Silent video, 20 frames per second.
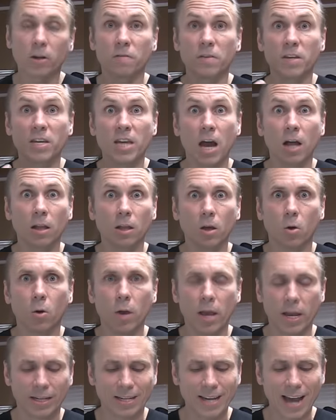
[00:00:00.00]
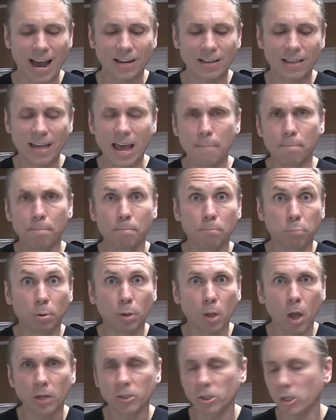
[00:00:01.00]
of yellow and kind of that
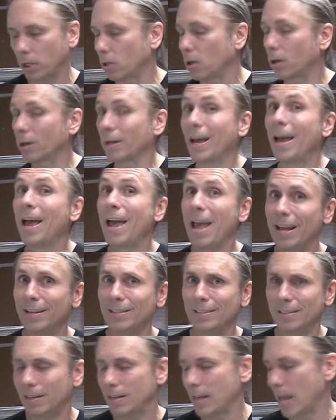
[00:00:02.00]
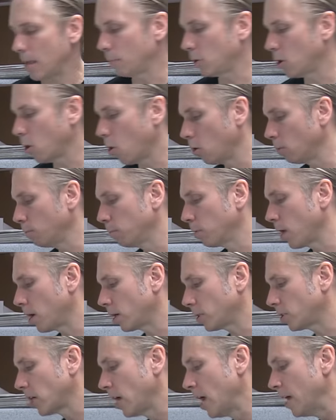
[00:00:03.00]
blushing look, hence the name Gold
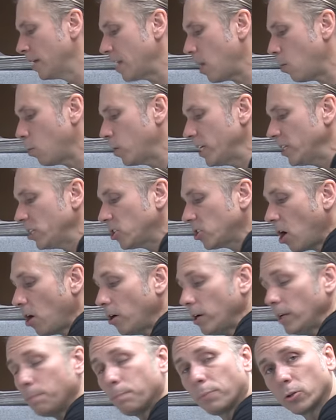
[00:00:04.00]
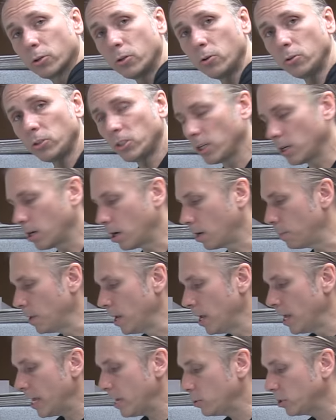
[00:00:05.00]
Blush. Now, when he started producing them,
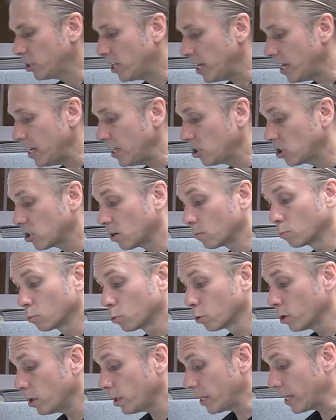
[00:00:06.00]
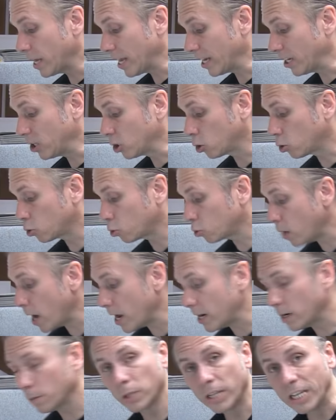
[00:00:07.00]
he was getting some really
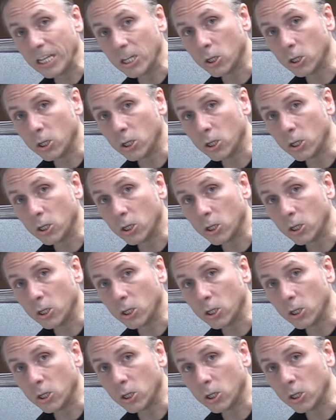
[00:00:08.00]
incredibly